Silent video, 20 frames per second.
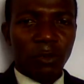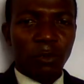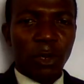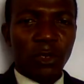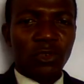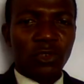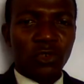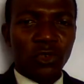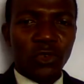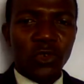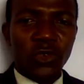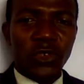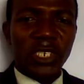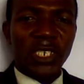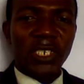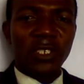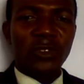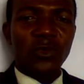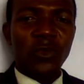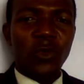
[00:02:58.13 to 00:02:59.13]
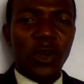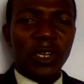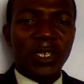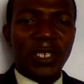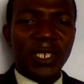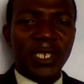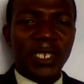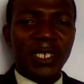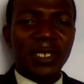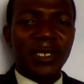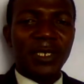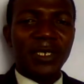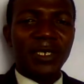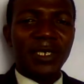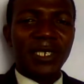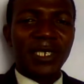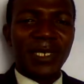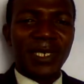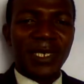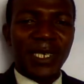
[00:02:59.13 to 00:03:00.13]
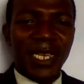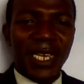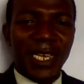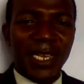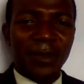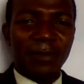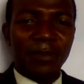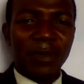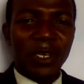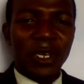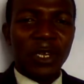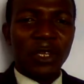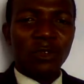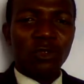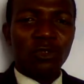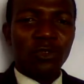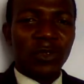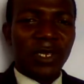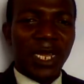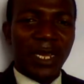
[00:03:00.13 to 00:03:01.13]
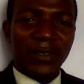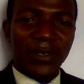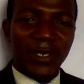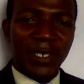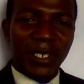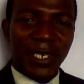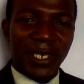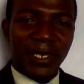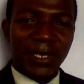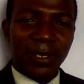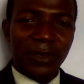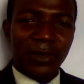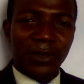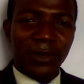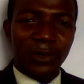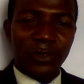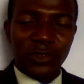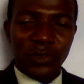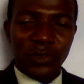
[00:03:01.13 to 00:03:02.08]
But truth is what is the same 2,000 years ago,